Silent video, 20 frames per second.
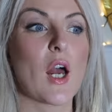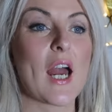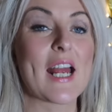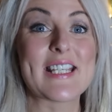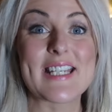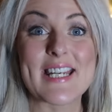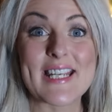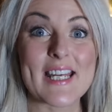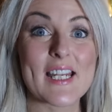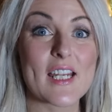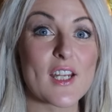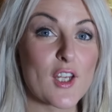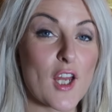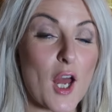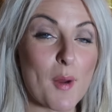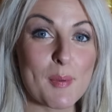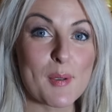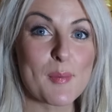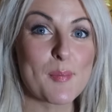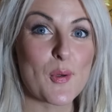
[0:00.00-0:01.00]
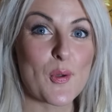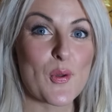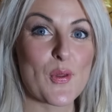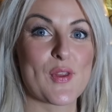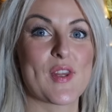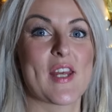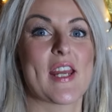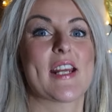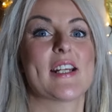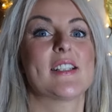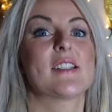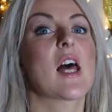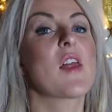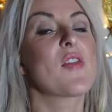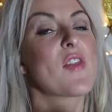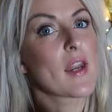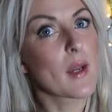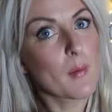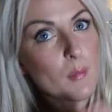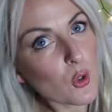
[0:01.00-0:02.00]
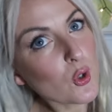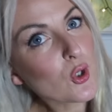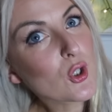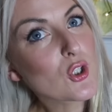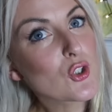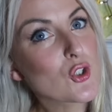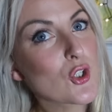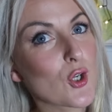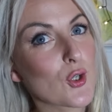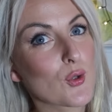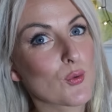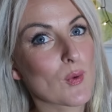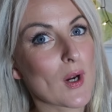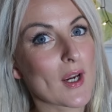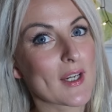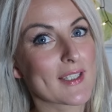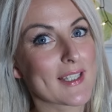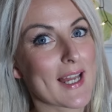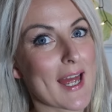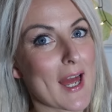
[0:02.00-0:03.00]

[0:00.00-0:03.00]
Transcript: I did get a couple more things that I'm not going to show you right